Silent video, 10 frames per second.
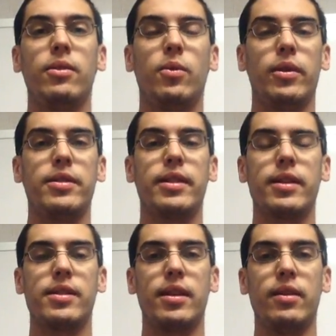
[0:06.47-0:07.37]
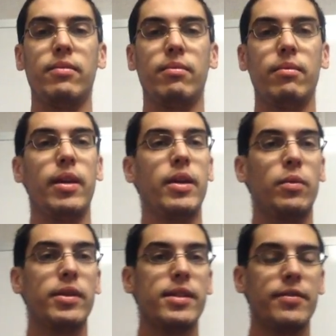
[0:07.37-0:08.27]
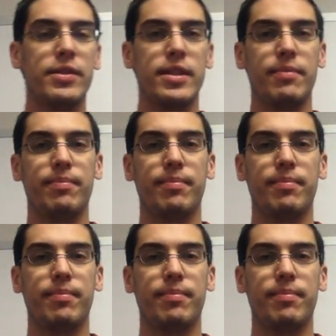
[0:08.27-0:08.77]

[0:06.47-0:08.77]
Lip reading: 116, and 117.